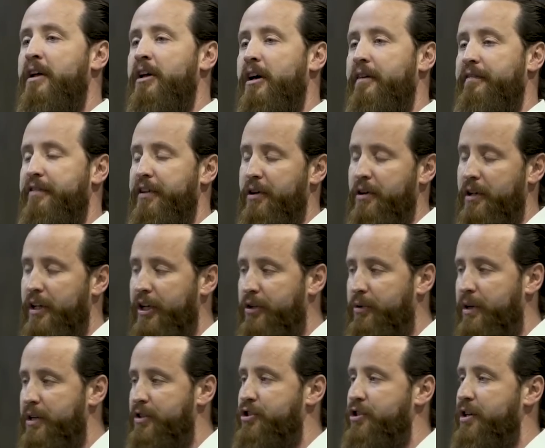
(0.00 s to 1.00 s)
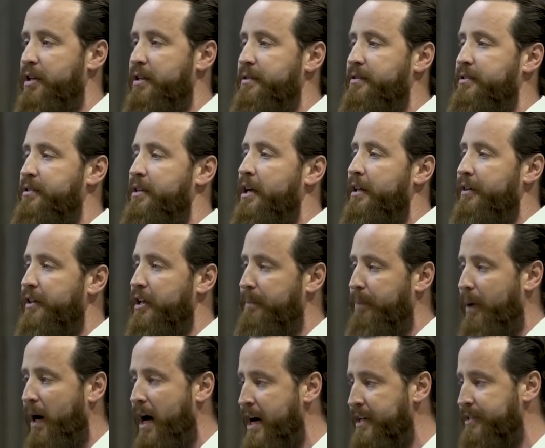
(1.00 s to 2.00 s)
of the early Christians, the
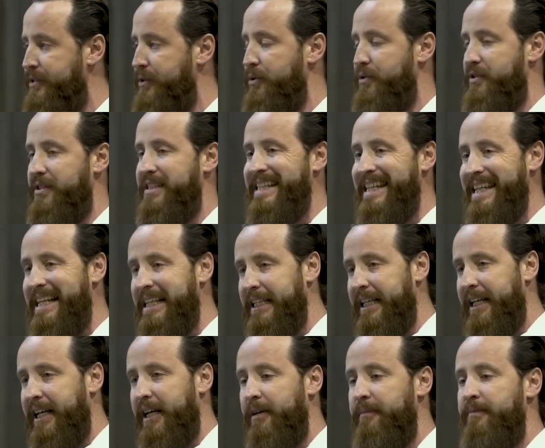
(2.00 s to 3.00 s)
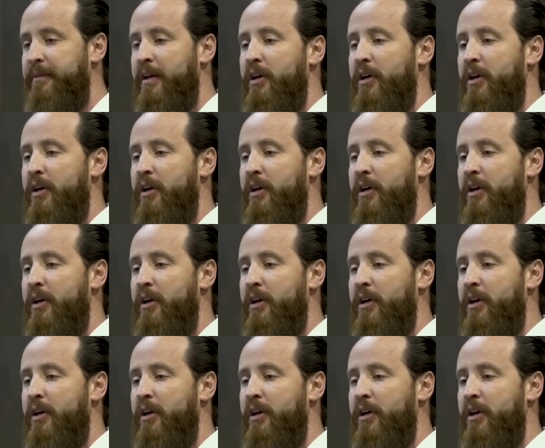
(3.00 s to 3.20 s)
apostles, dealing